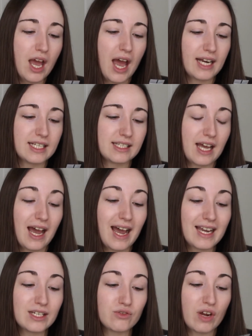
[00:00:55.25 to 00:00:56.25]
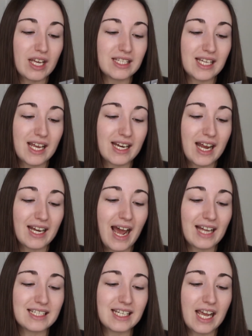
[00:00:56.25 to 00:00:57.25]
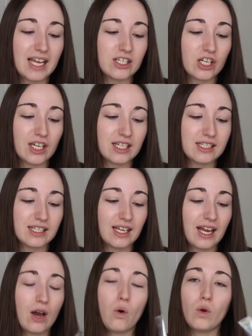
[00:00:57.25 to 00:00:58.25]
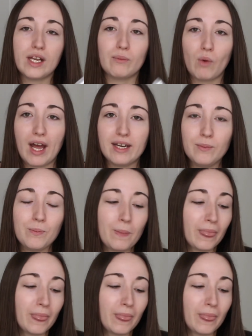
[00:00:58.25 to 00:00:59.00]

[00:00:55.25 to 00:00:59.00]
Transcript: and it's a hydrating and anti-aging concealer all in one.